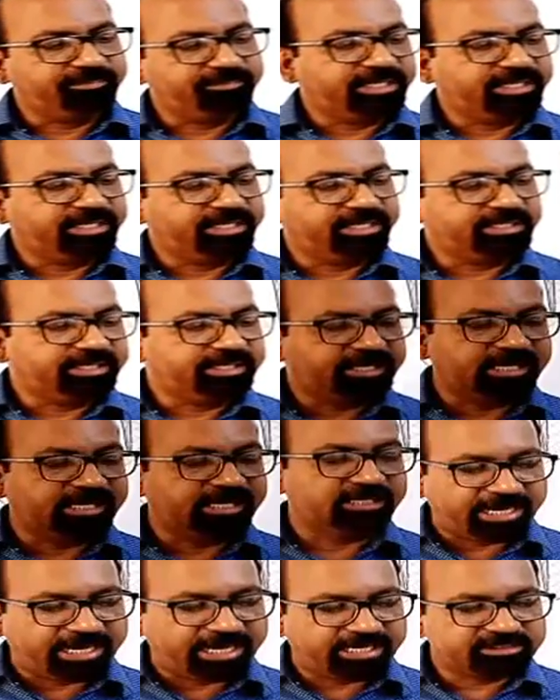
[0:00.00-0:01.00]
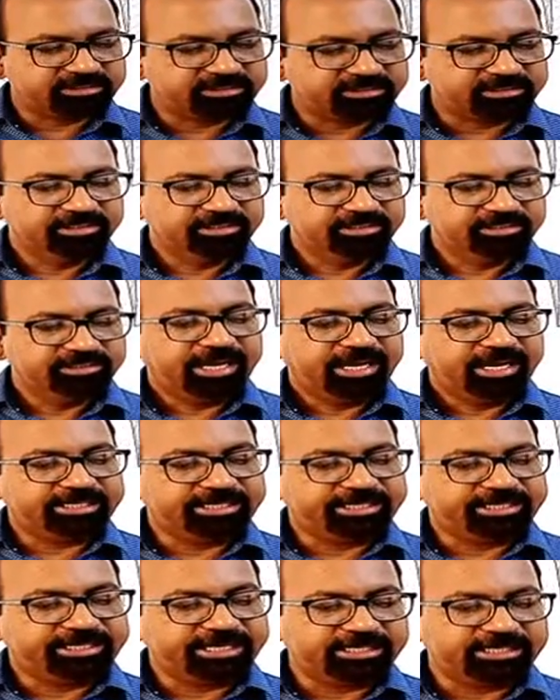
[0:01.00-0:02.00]
has weight and takes
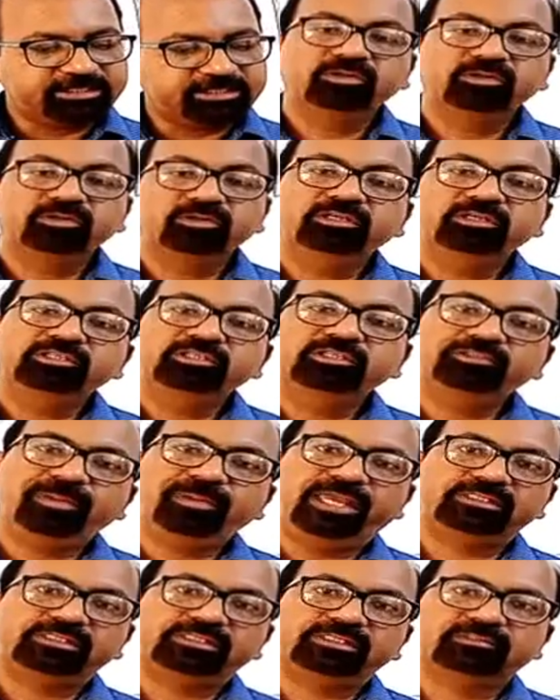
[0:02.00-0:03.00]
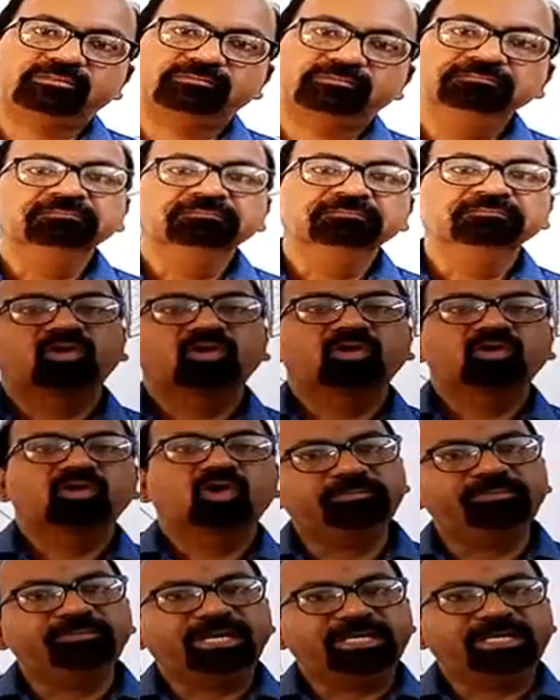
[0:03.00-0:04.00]
up space. All the
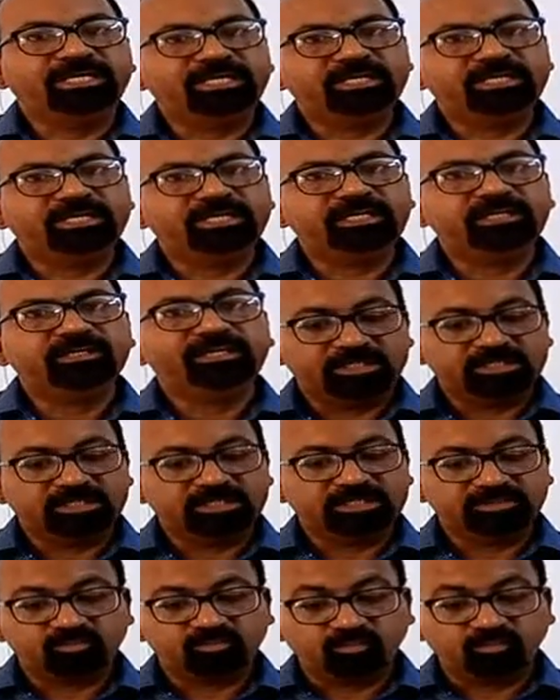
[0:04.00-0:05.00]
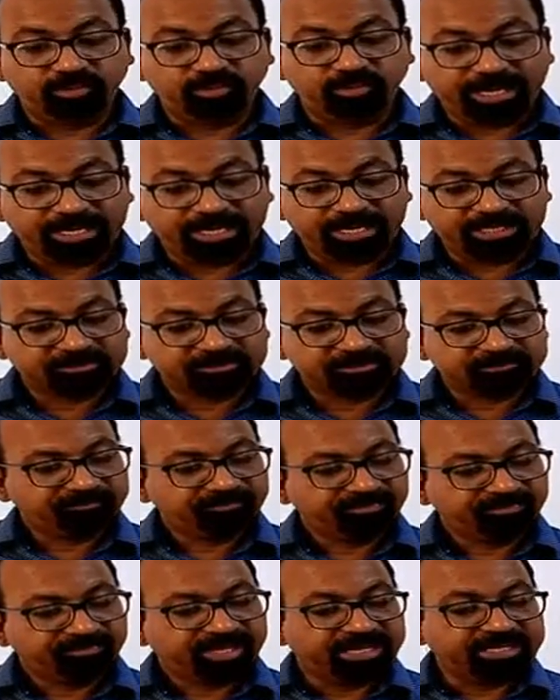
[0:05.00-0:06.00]
matter has weight and
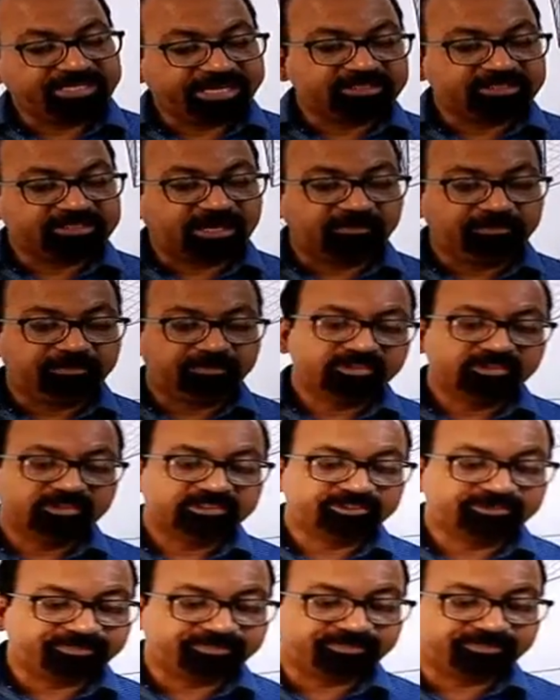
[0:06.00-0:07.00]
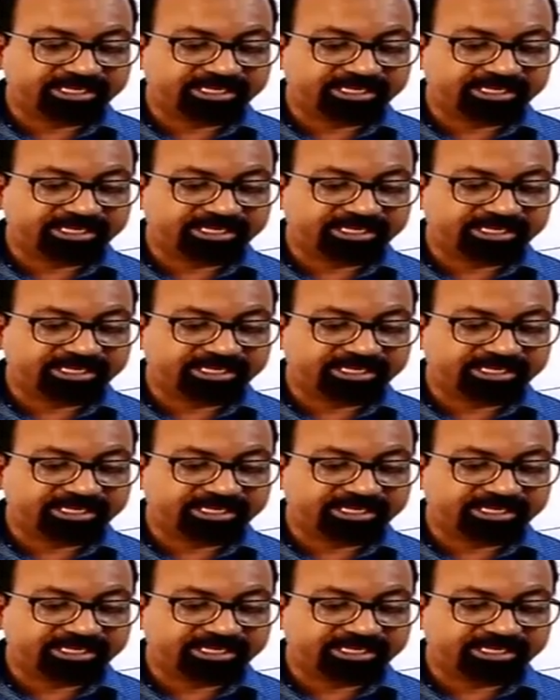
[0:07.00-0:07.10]
takes up space.